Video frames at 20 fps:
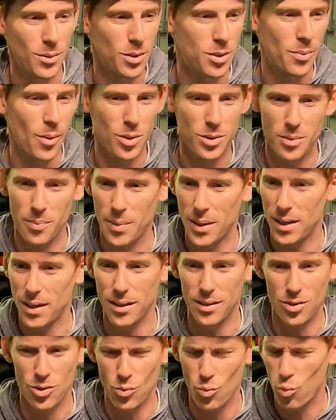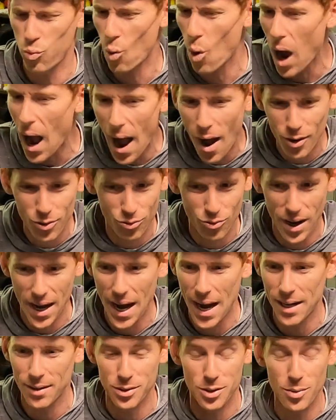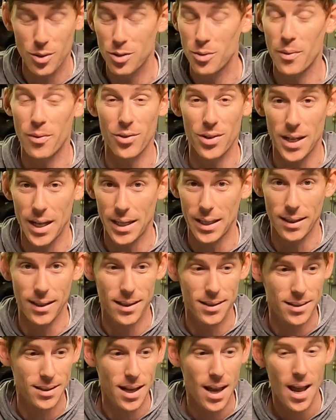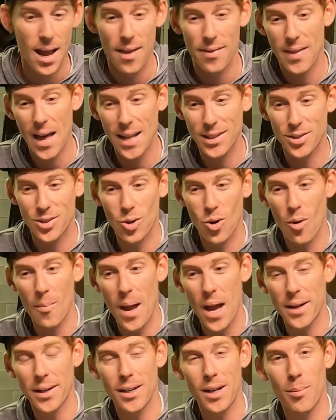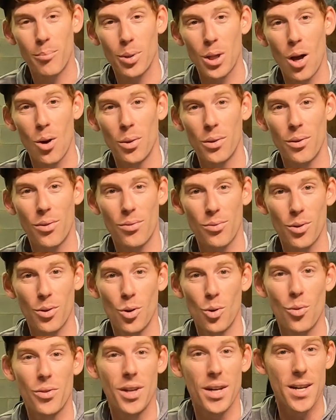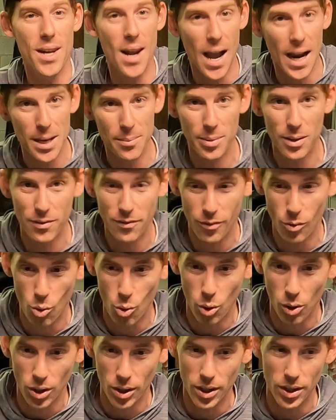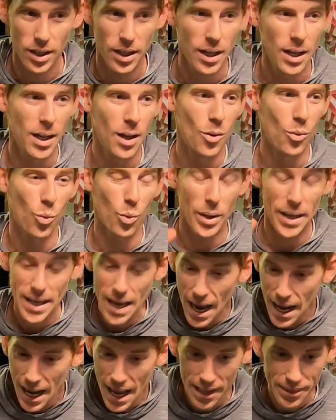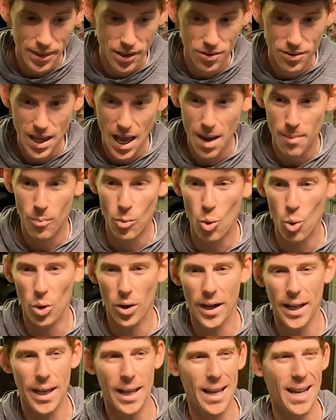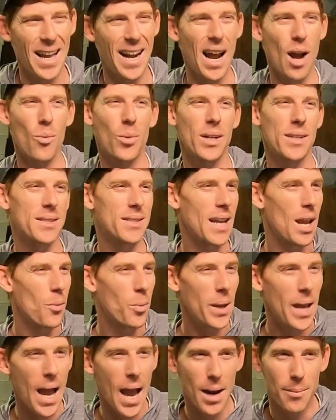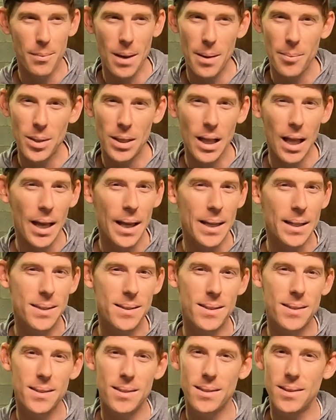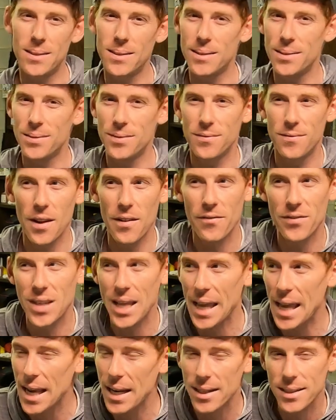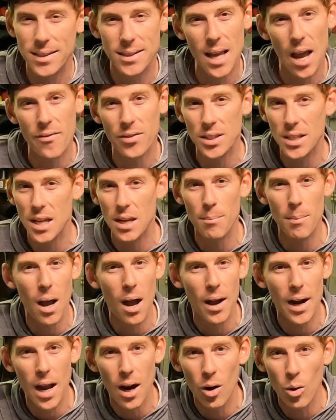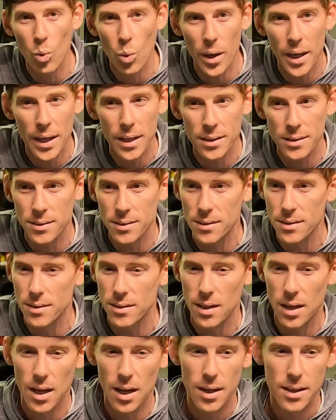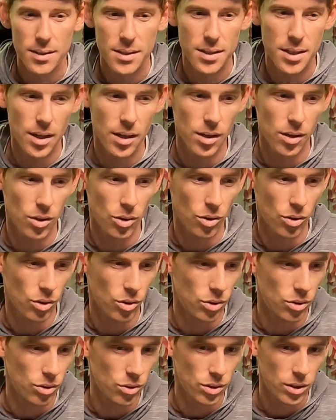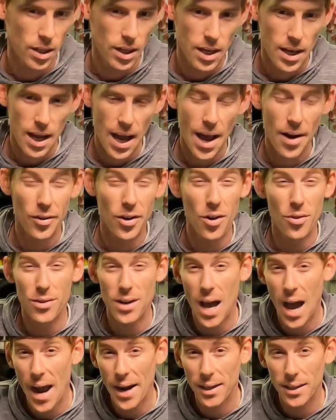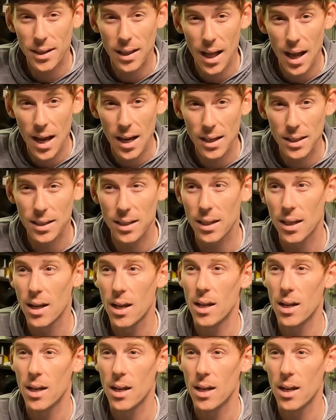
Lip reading: It was supposed to be wild rain. It was supposed to be ridiculous. That storm ended up blowing through the night before. We got out there that morning, and I want to say we had maybe like 15 to 17-mile-an-hour winds till, I don't know, 9 o'clock.